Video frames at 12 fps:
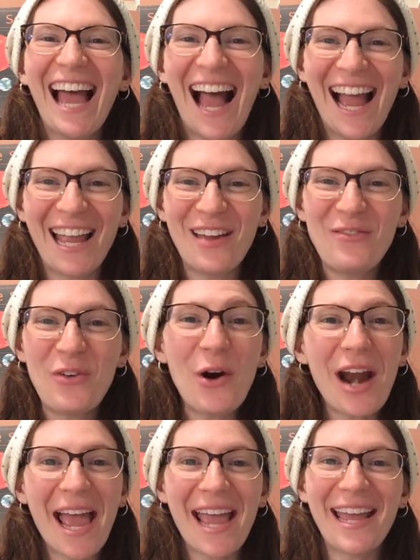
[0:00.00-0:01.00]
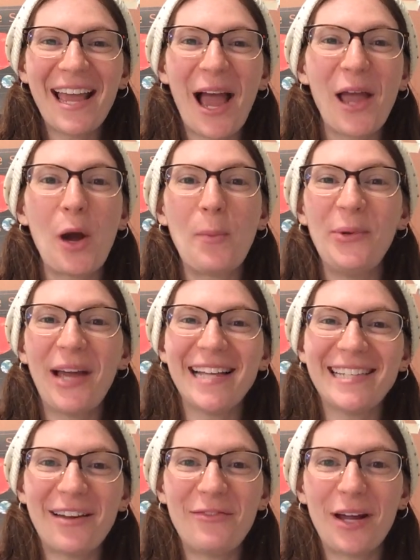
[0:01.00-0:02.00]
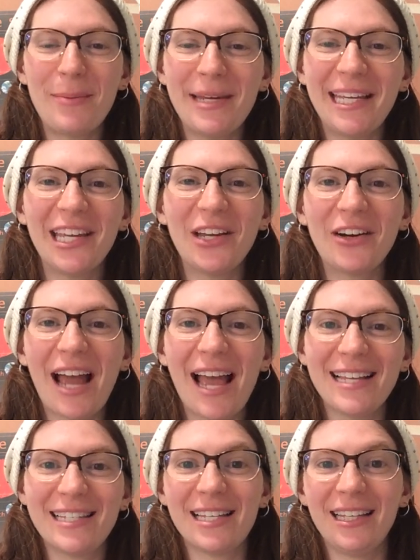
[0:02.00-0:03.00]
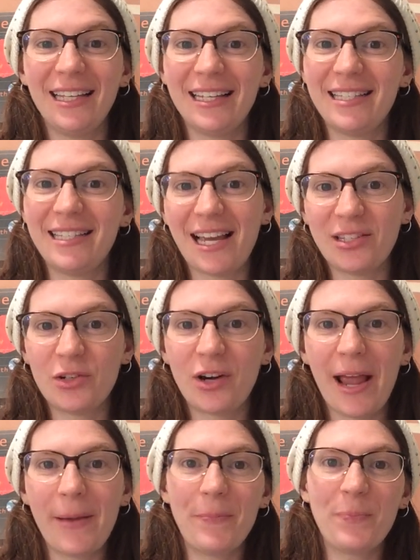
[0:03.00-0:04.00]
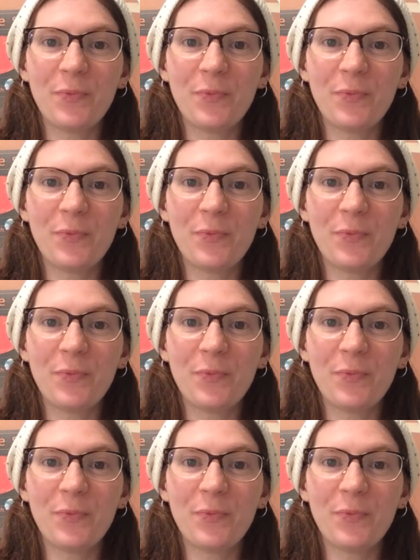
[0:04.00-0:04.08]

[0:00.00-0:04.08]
Hi N4A, I hope you guys had fun making your S lists yesterday.